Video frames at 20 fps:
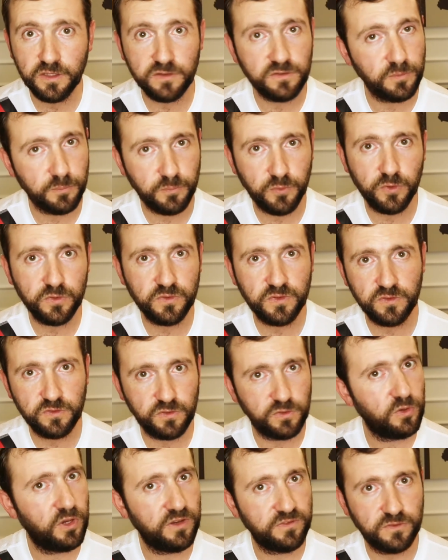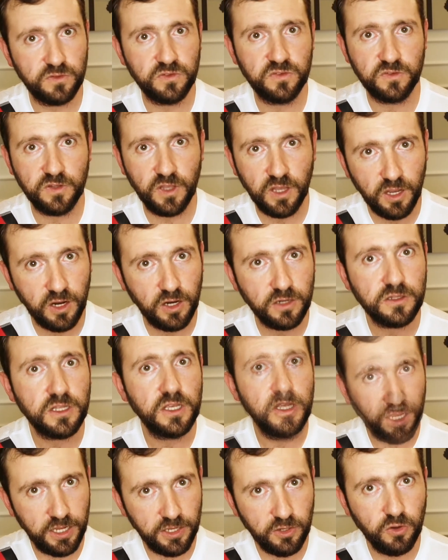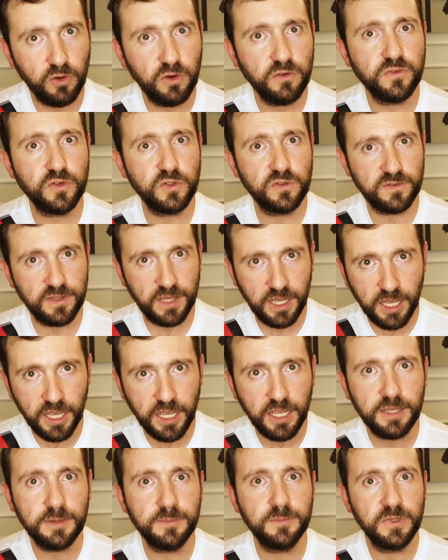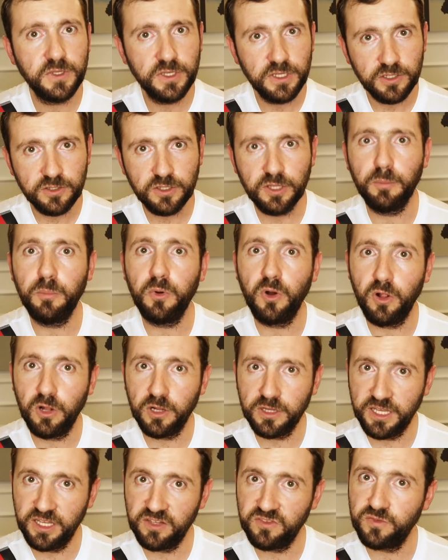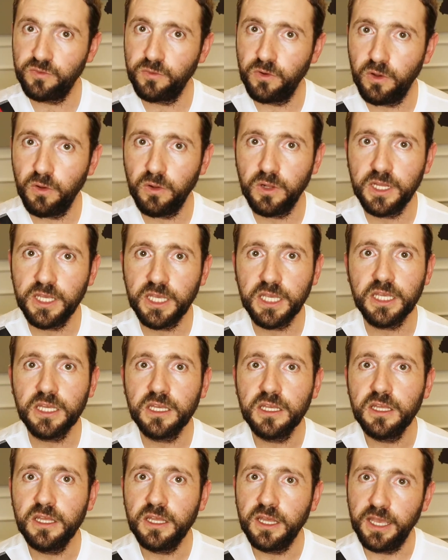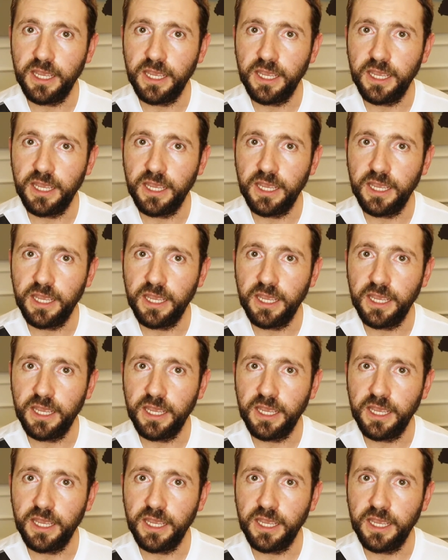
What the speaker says: It's a process you have to start, and over time, the ball gets rolling,